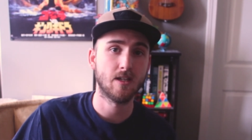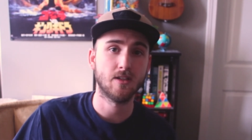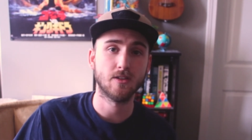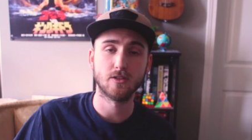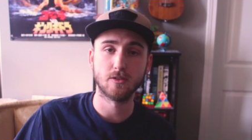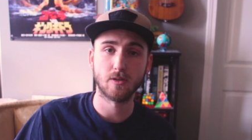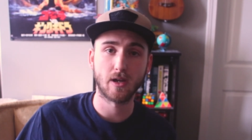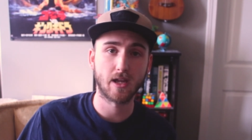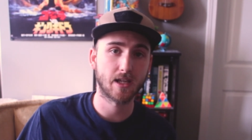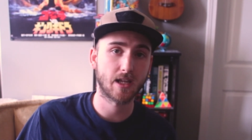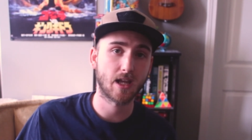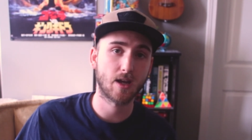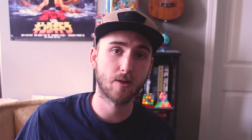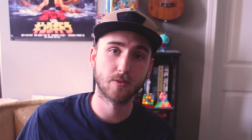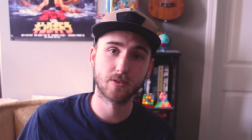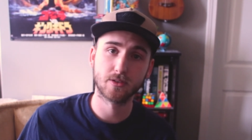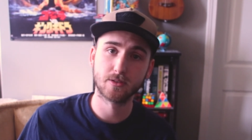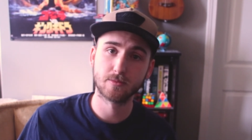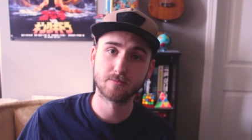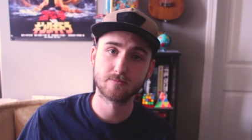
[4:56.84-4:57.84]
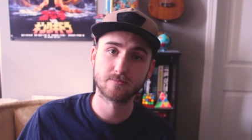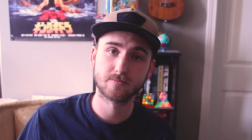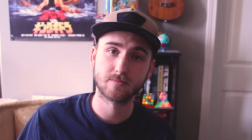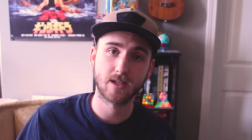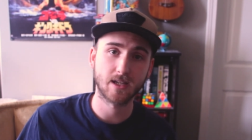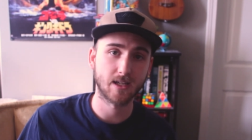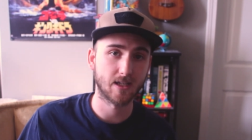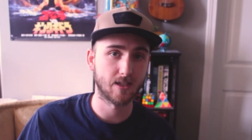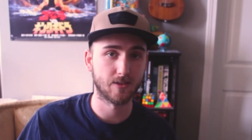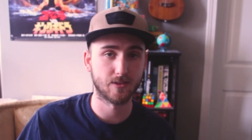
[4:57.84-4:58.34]
you hang out with them,
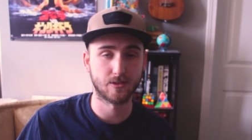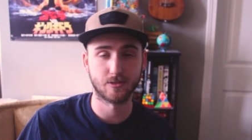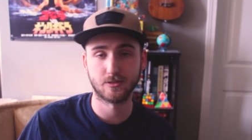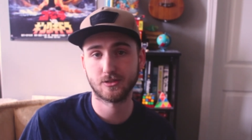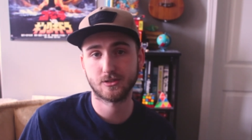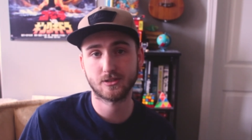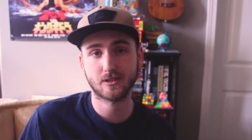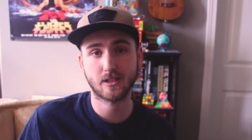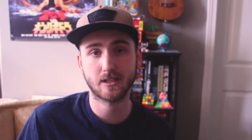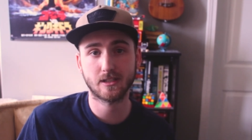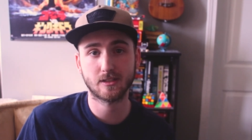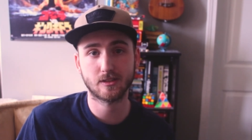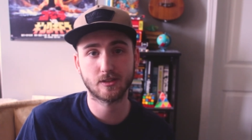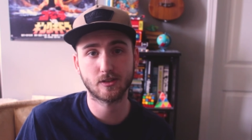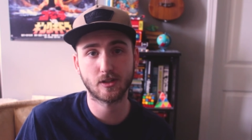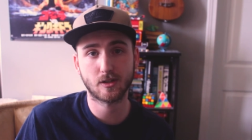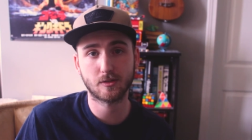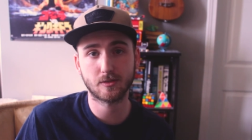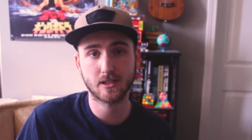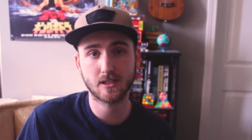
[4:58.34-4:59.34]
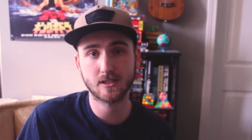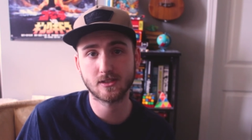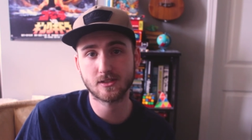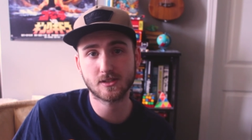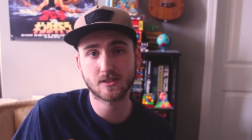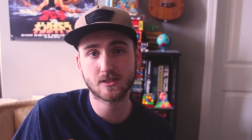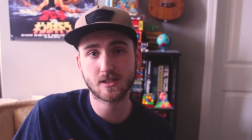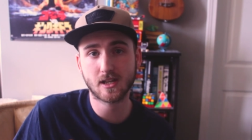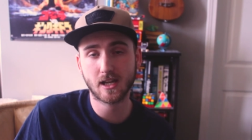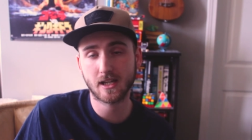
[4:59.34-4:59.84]
and they're just like, you know, in
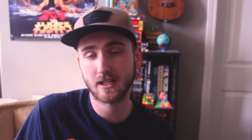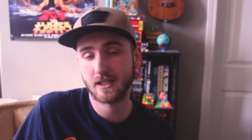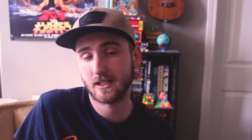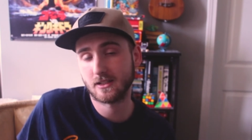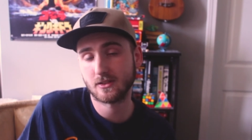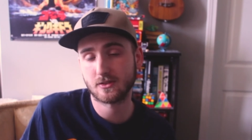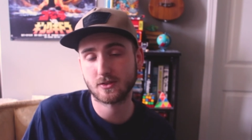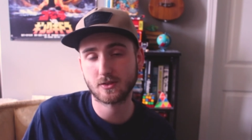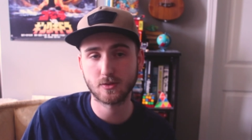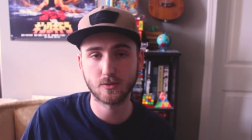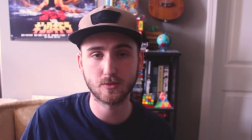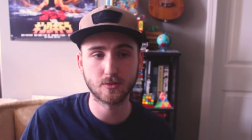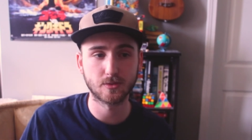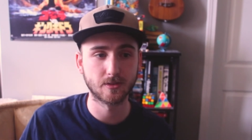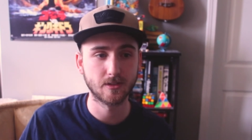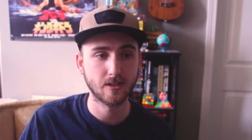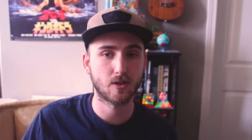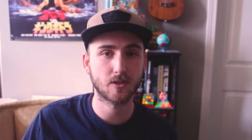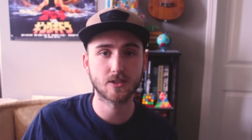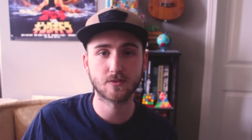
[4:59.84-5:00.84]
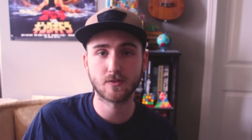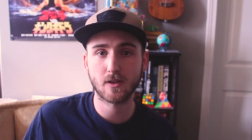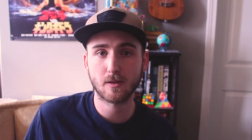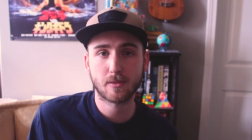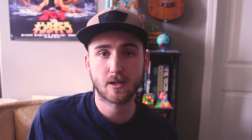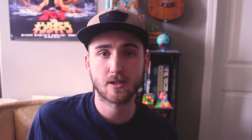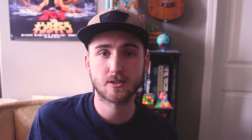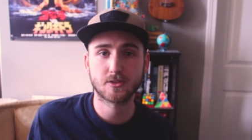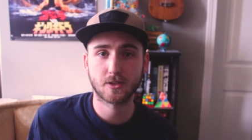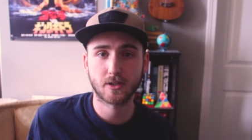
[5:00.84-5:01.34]
society, and it's cool. All these
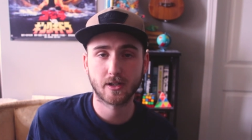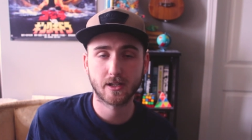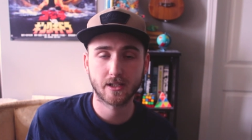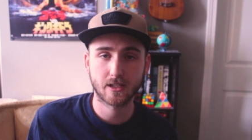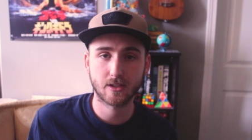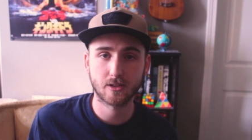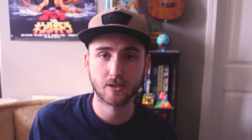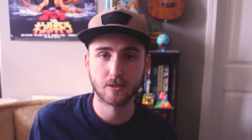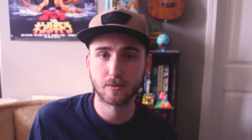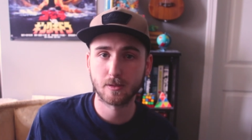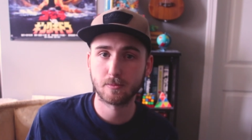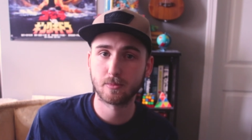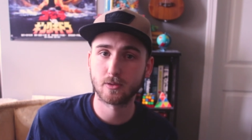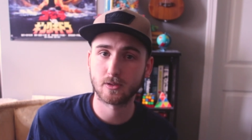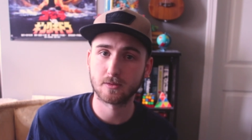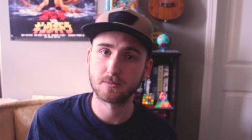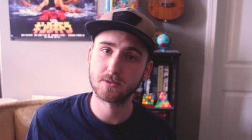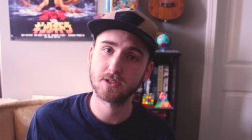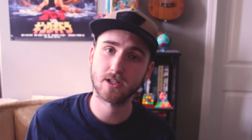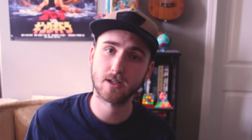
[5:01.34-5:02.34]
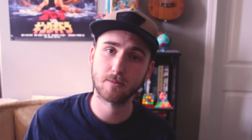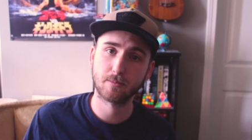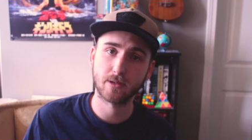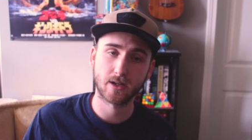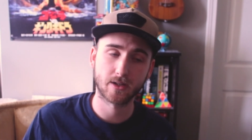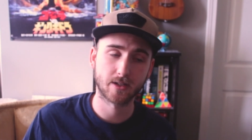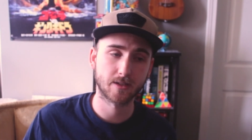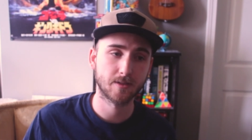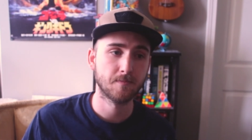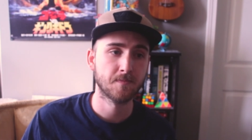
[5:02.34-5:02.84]
vampires are getting killed and people are upset
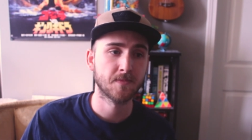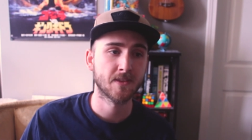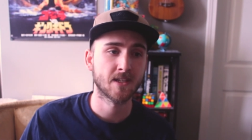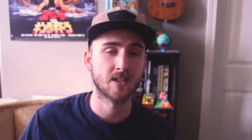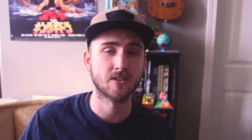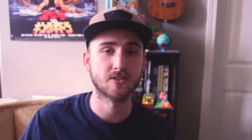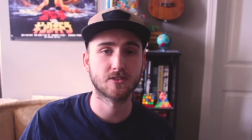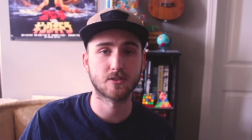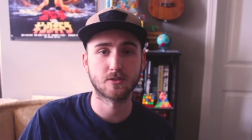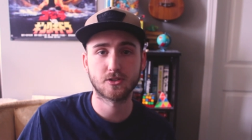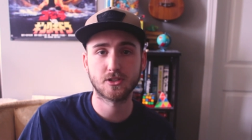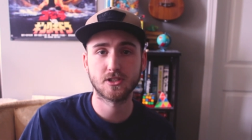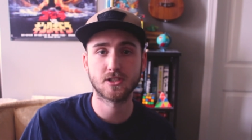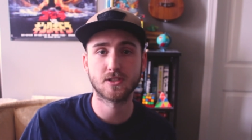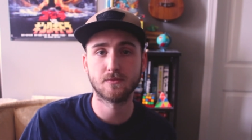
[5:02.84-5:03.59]
about it. And so she's